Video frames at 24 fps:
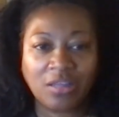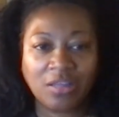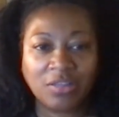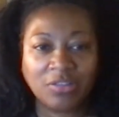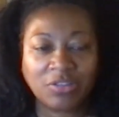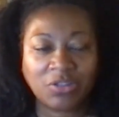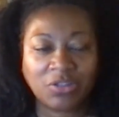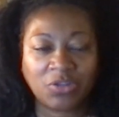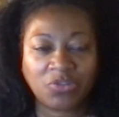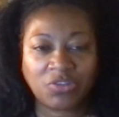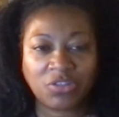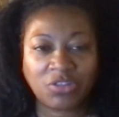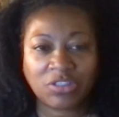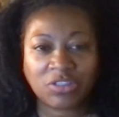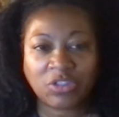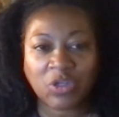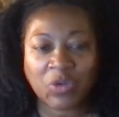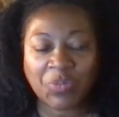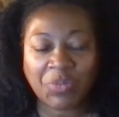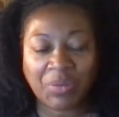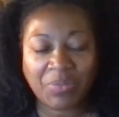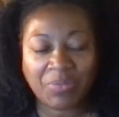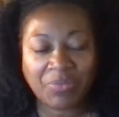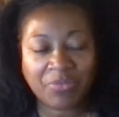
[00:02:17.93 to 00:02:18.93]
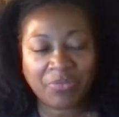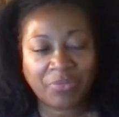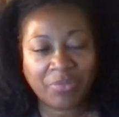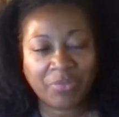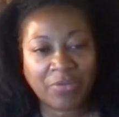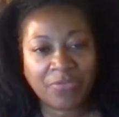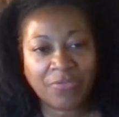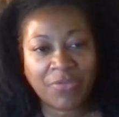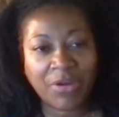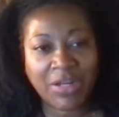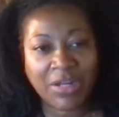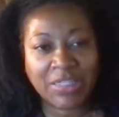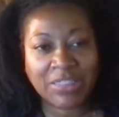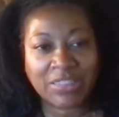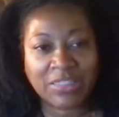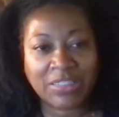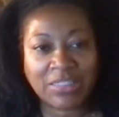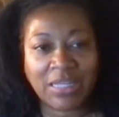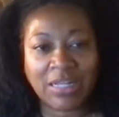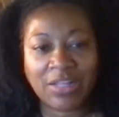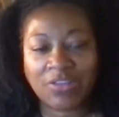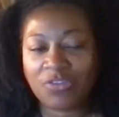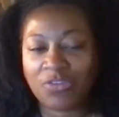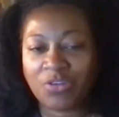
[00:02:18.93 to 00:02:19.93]
So just don't be afraid to
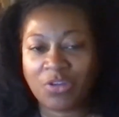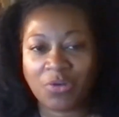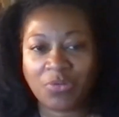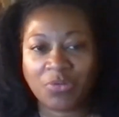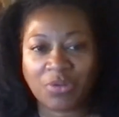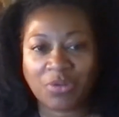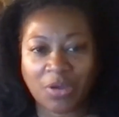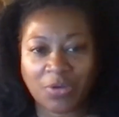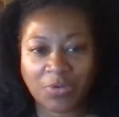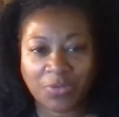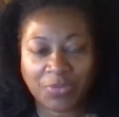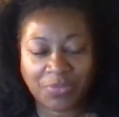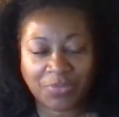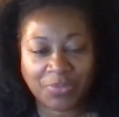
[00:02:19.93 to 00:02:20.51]
say that you don't know.